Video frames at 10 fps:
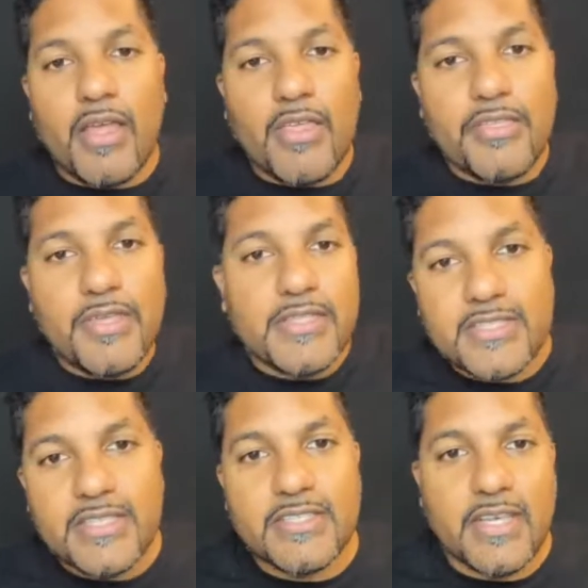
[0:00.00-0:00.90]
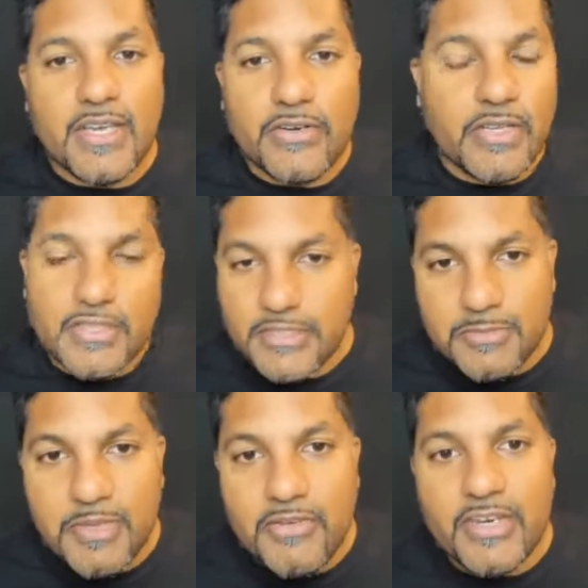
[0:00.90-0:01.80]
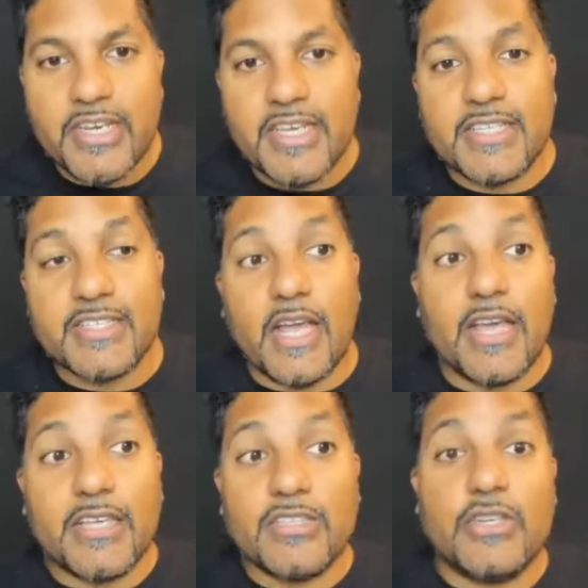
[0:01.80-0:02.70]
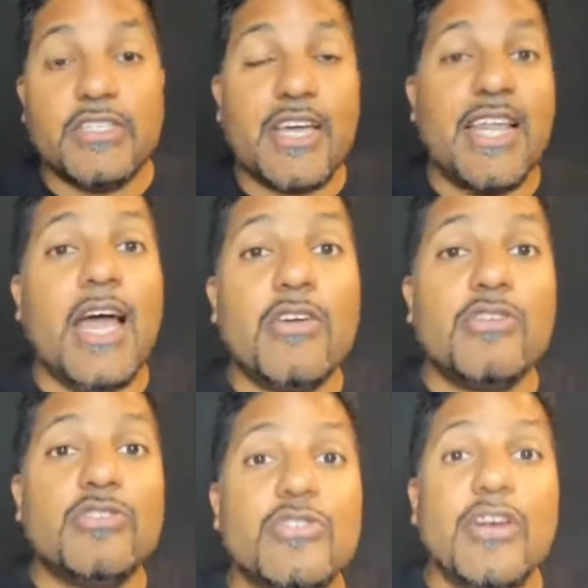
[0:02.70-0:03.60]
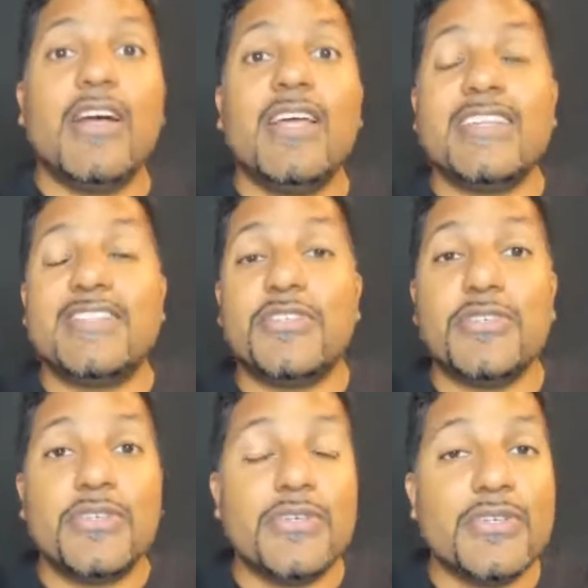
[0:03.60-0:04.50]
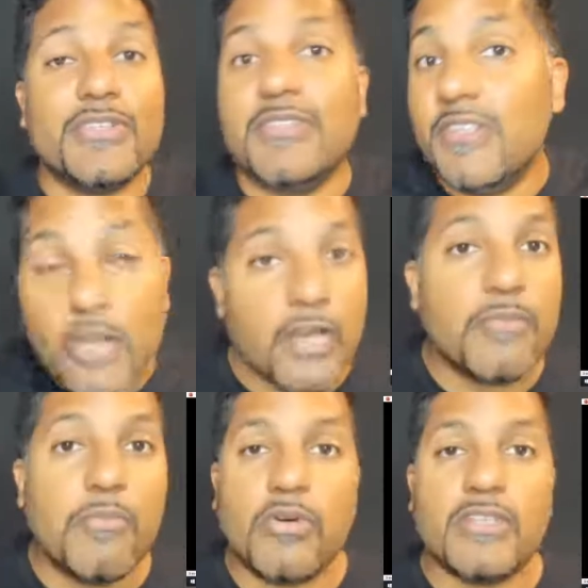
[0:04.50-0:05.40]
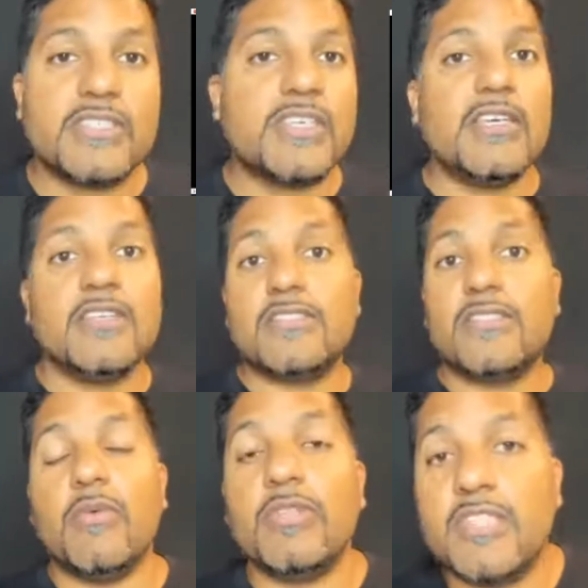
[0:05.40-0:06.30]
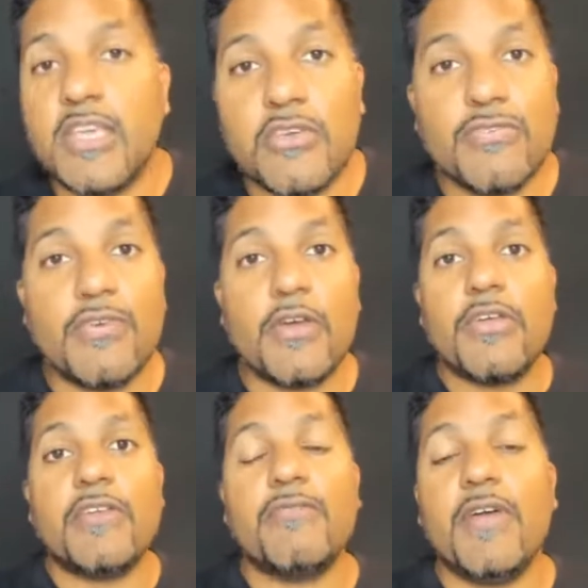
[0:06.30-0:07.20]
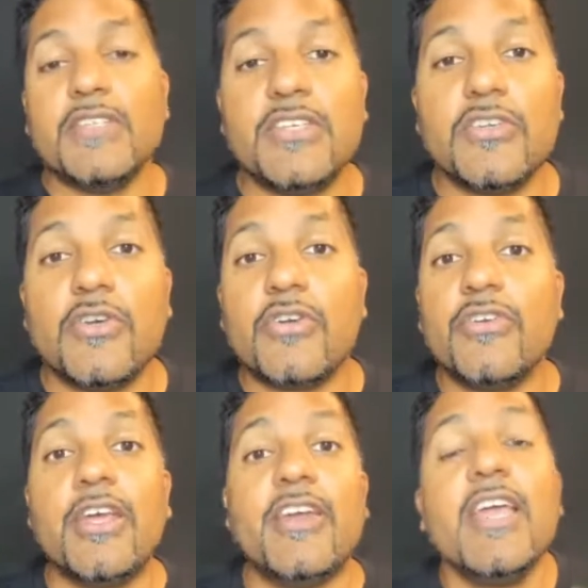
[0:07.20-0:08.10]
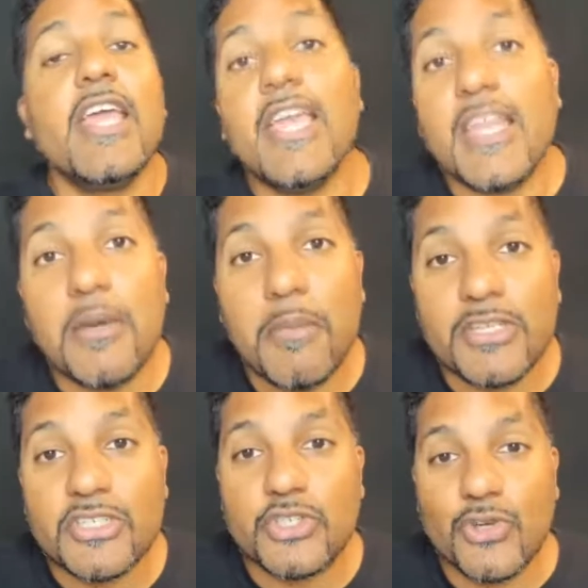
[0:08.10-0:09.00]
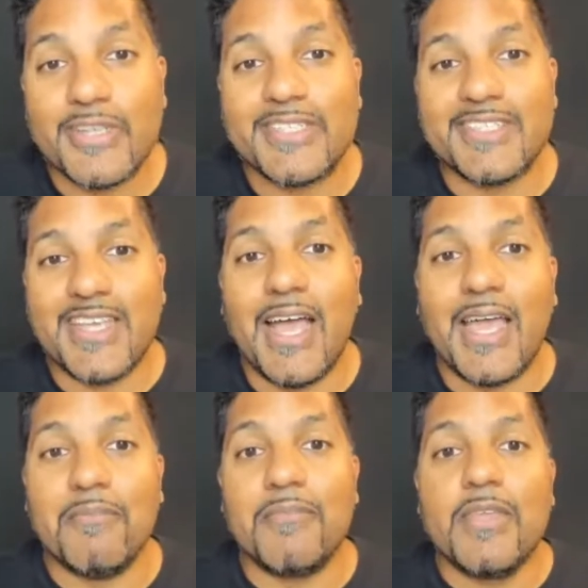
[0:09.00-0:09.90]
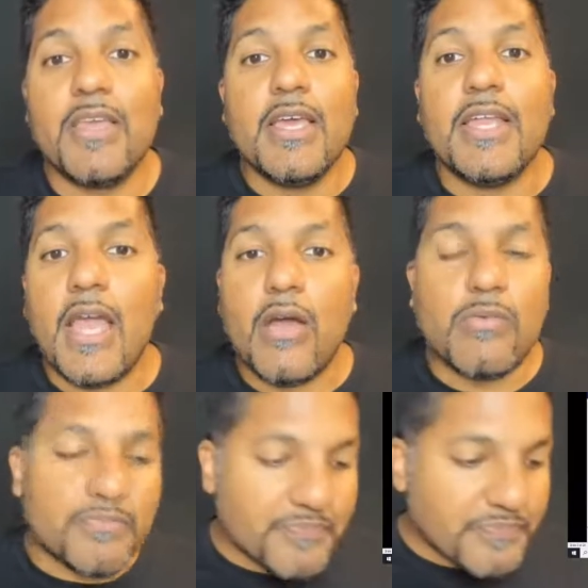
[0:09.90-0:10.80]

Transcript: this is speed reading is going to allow you to learn more skills that will take you further and faster in your career in a much shorter time. Now,